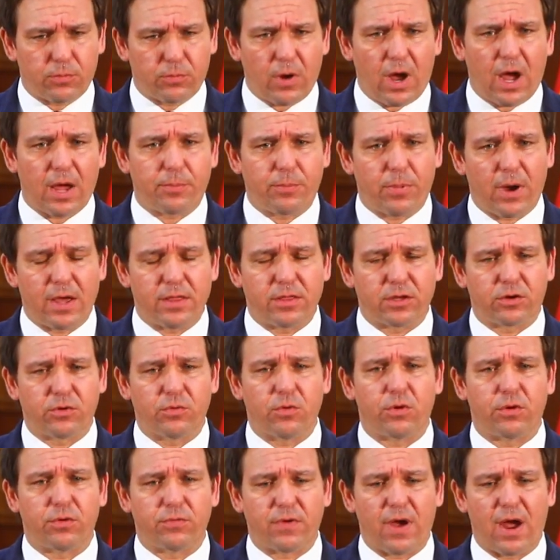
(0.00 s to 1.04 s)
wrought by the
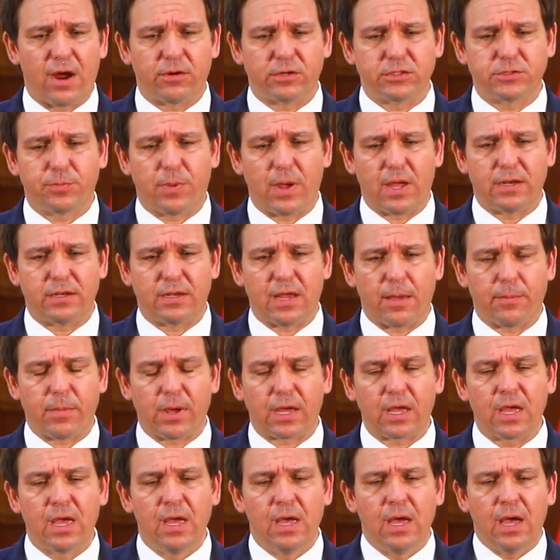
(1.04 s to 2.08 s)
coronavirus
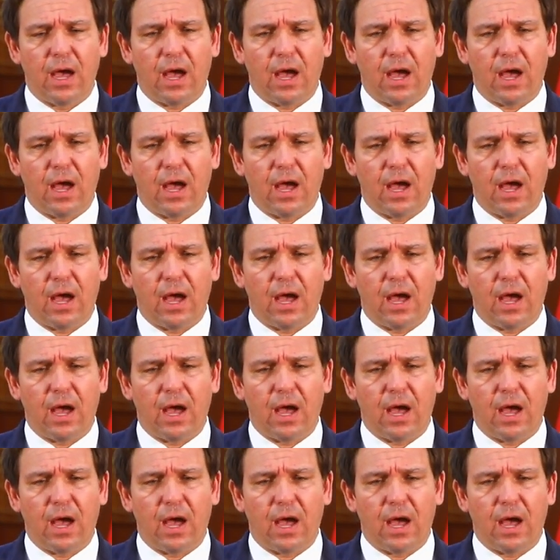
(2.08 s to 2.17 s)
pandemic.